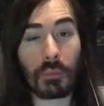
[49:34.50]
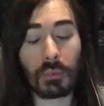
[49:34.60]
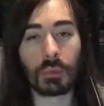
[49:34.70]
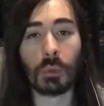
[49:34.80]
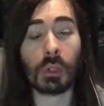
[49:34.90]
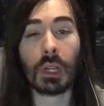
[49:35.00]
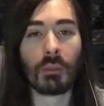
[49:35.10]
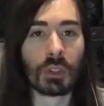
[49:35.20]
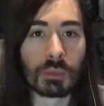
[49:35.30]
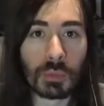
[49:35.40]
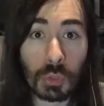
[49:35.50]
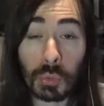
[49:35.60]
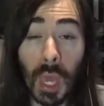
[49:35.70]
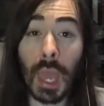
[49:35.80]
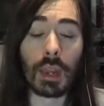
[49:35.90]
Who could ever do
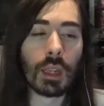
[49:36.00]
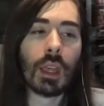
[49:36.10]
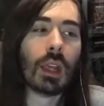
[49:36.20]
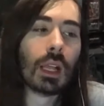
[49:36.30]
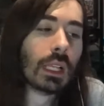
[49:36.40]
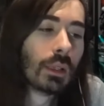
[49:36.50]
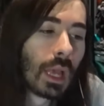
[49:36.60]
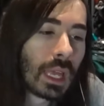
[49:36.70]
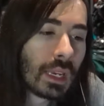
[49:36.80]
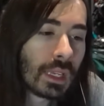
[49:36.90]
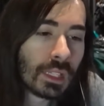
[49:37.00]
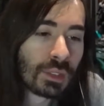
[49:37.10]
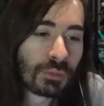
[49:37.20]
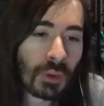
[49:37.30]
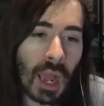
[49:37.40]
that? And it's
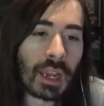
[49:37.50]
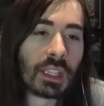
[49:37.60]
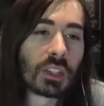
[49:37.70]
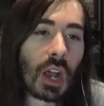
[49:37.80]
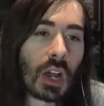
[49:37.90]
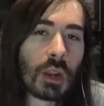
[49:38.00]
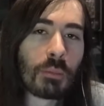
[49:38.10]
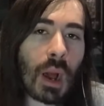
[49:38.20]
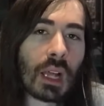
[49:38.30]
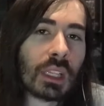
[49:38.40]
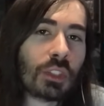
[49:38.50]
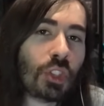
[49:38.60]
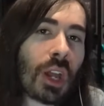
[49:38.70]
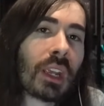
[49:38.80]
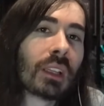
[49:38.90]
fine. It's
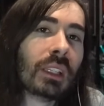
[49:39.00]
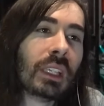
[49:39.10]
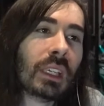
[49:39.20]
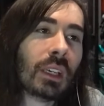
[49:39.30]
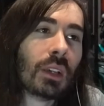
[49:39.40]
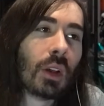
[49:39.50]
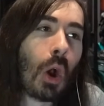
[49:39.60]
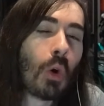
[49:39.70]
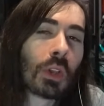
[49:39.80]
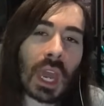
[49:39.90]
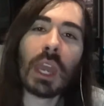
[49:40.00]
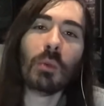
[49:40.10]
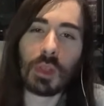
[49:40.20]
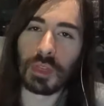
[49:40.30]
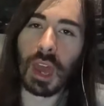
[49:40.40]
unapologetically okay
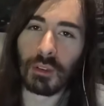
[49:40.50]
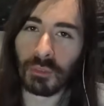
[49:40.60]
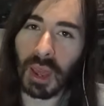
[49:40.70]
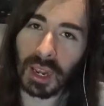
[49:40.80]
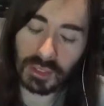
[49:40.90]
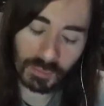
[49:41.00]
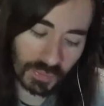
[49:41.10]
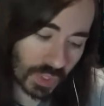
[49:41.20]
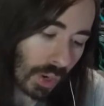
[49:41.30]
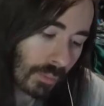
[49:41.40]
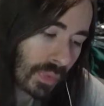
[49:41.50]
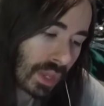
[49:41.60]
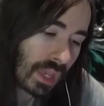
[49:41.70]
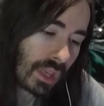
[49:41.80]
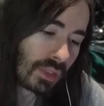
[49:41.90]
with that fact. So,
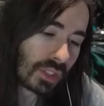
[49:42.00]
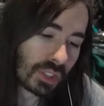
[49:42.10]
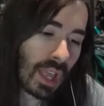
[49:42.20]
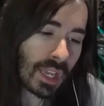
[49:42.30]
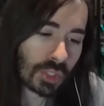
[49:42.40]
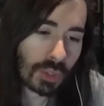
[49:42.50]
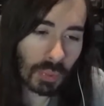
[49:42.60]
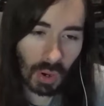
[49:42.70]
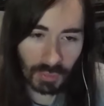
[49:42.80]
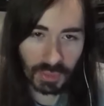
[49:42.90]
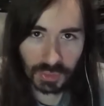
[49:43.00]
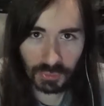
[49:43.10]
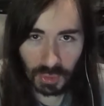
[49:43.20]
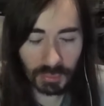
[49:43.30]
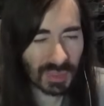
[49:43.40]
the slasher part of this
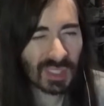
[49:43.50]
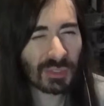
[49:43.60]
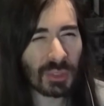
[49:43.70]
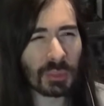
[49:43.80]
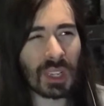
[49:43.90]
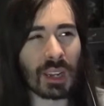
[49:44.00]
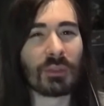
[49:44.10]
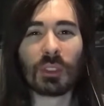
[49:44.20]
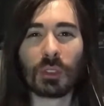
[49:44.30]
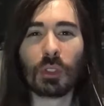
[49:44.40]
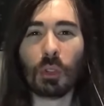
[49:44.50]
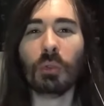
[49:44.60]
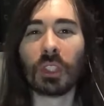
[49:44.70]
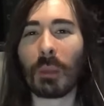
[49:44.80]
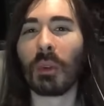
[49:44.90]
film, because the film's kind of two
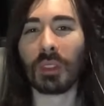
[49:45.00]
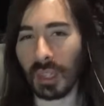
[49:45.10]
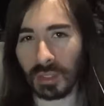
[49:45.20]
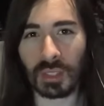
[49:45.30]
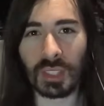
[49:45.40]
separate things.